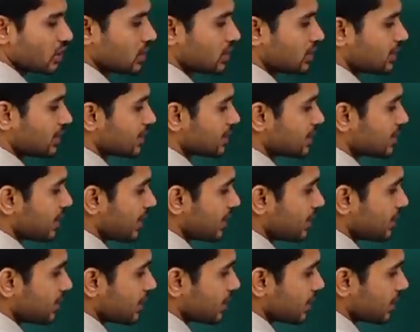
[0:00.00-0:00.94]
this
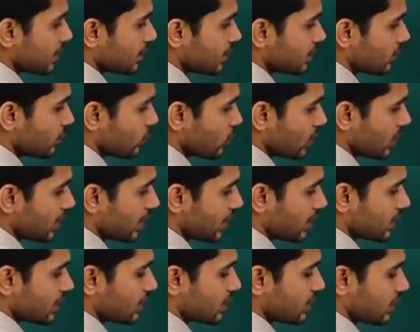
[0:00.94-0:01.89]
light ray will
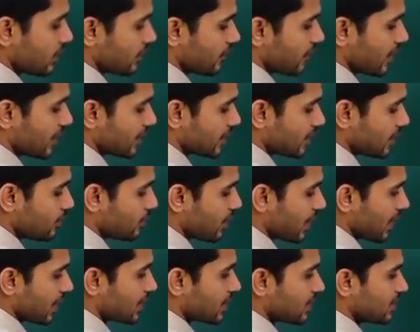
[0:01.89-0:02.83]
get reflected
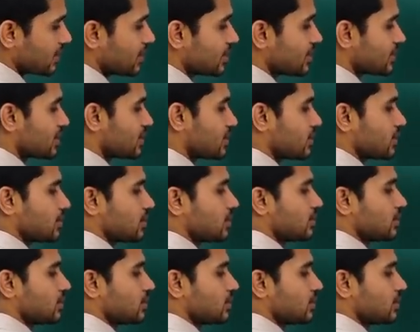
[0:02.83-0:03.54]
back in this